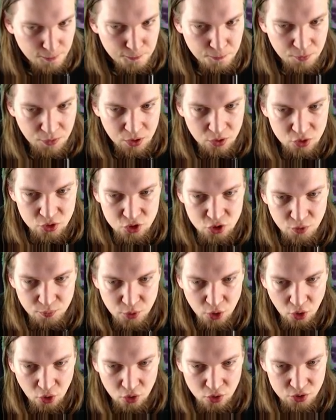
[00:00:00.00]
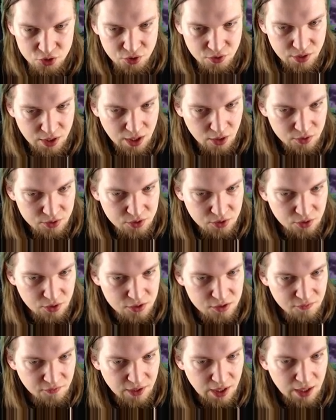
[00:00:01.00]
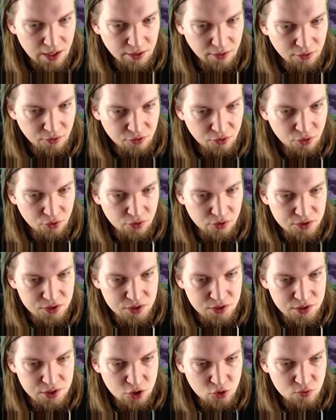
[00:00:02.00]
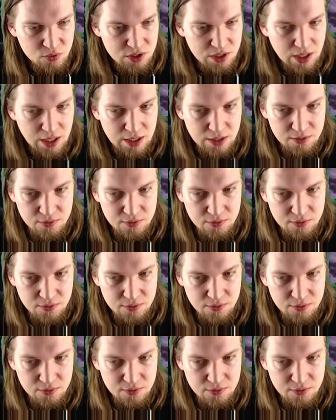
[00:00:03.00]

You stop your horse on the outskirts of Erlingr Thorgilsson's homestead.